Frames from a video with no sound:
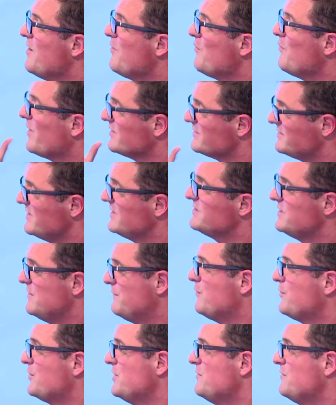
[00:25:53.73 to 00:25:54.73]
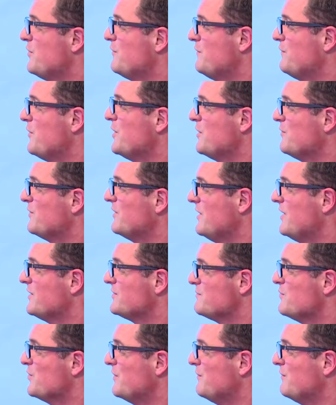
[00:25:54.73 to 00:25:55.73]
where a 60 40 portfolio would have
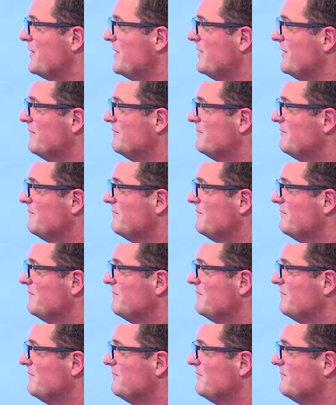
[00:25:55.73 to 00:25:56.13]
lost money for you.